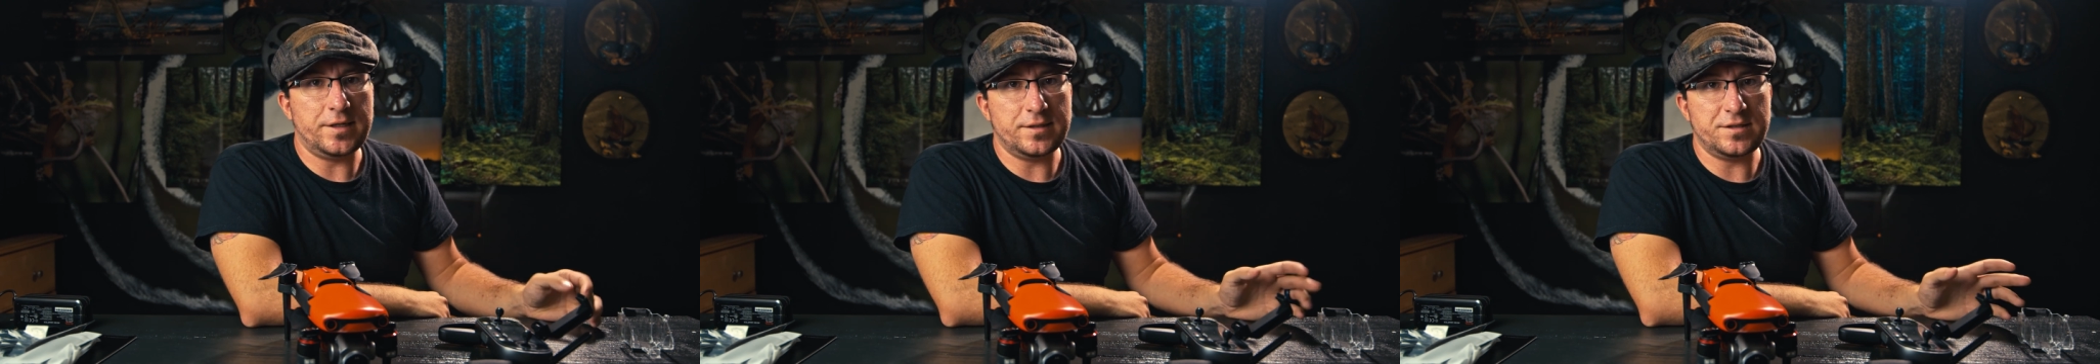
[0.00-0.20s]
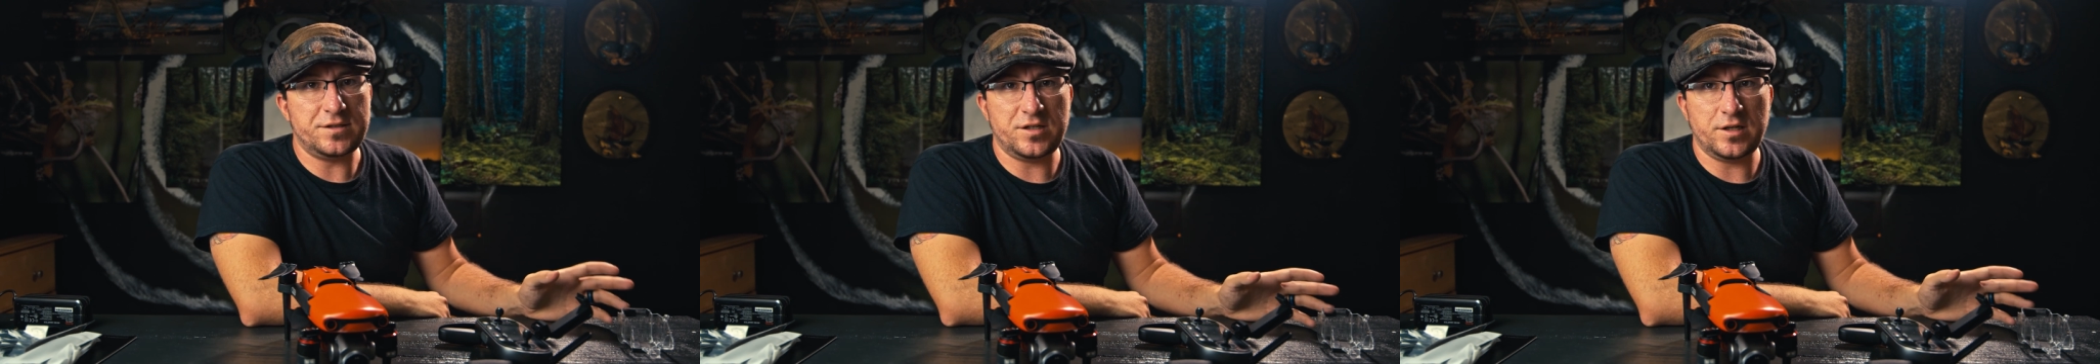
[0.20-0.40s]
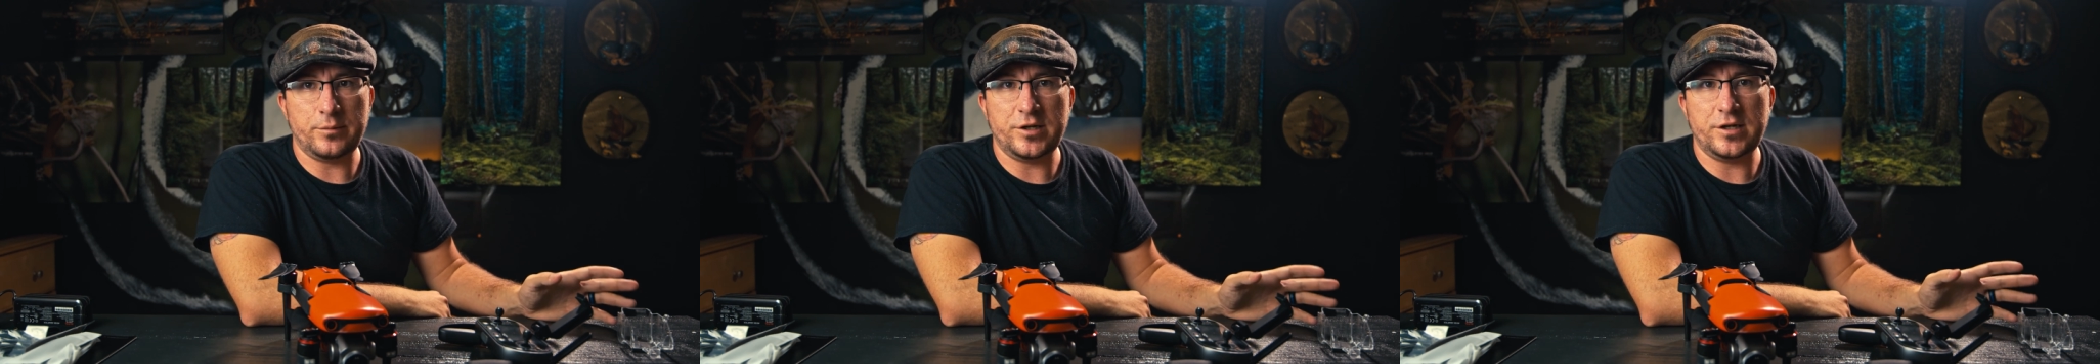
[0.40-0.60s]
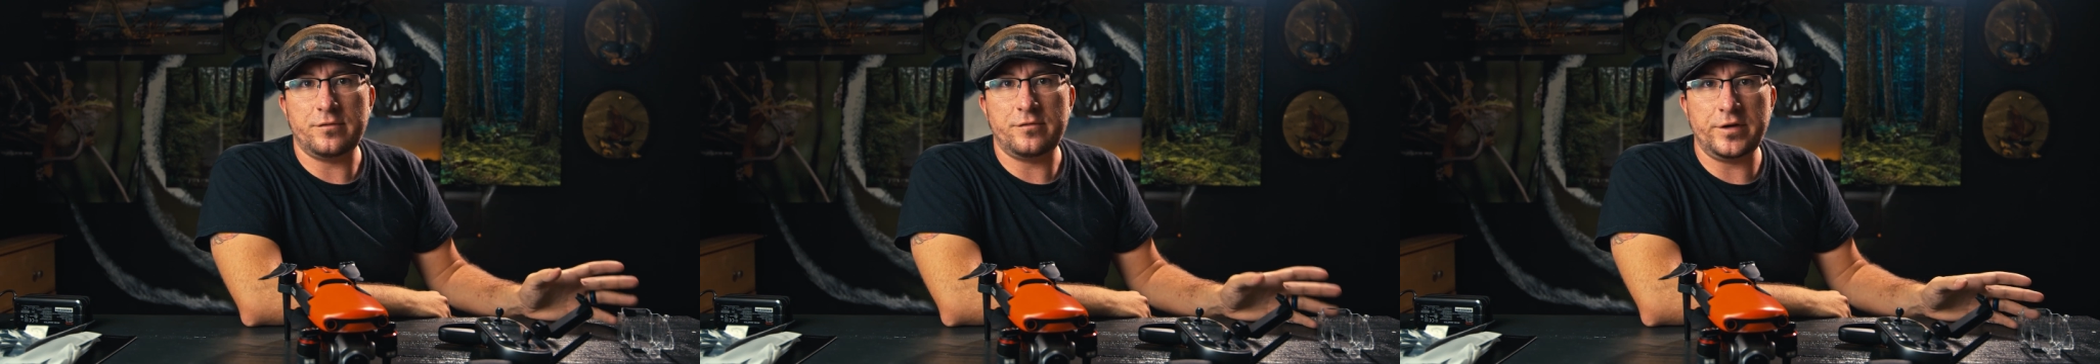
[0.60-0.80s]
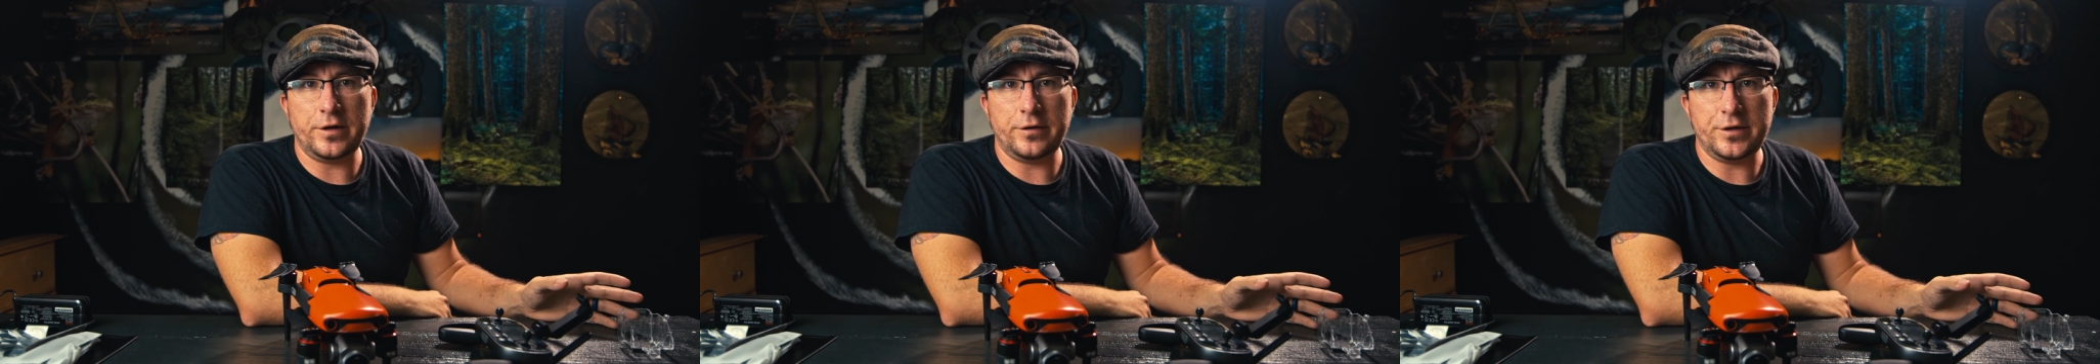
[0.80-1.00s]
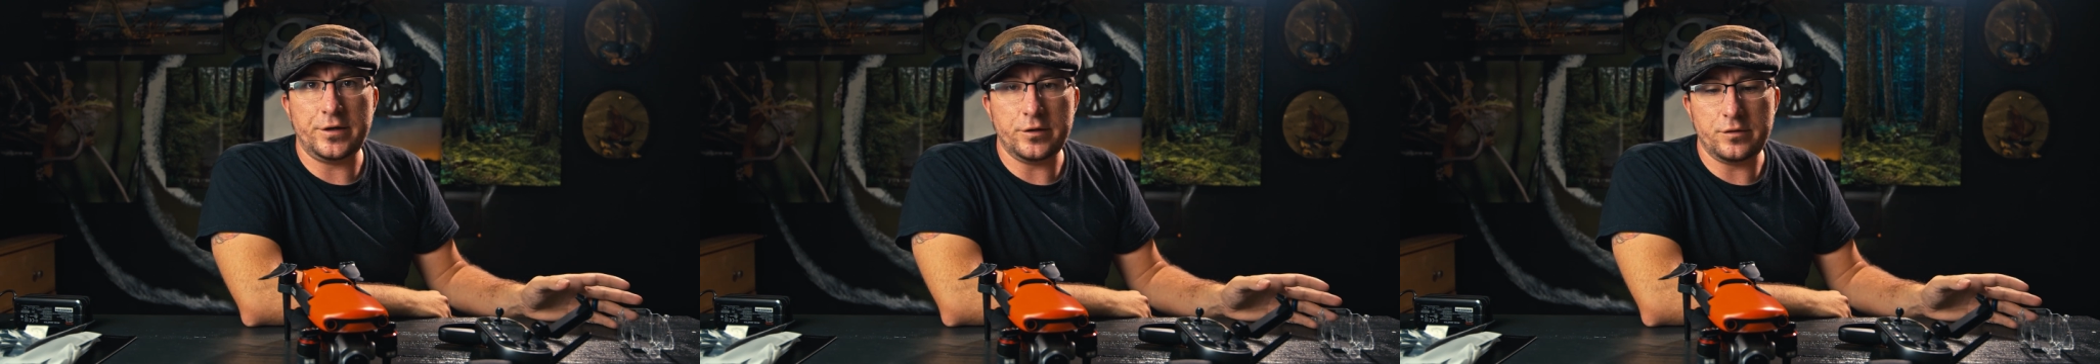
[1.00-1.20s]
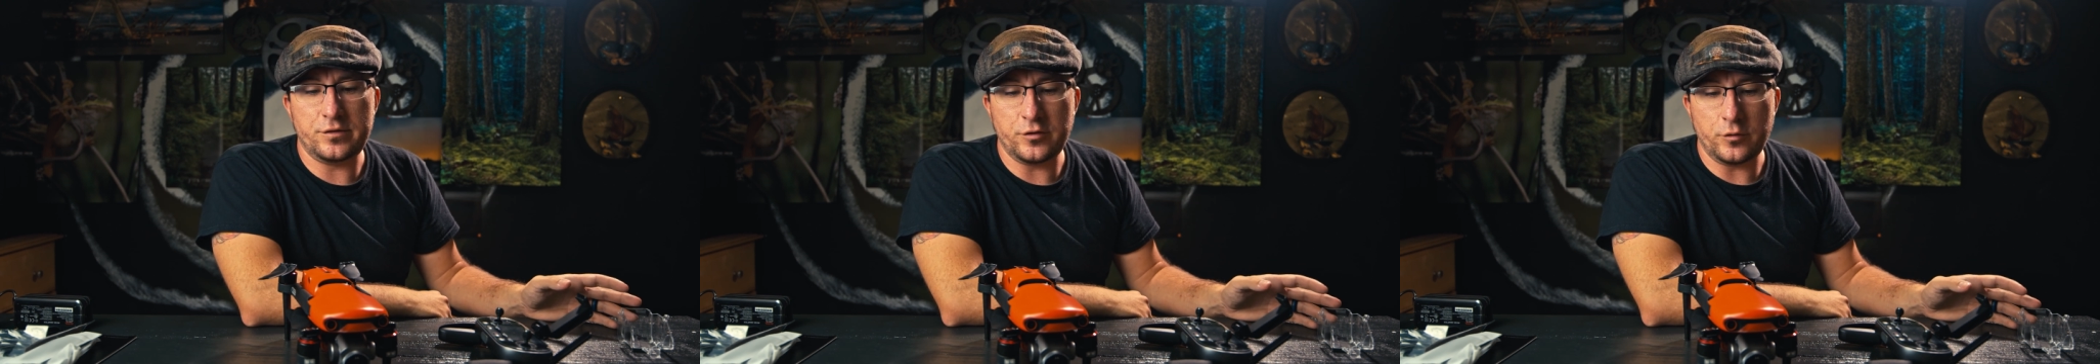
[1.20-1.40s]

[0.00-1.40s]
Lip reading: and this is going to be a very good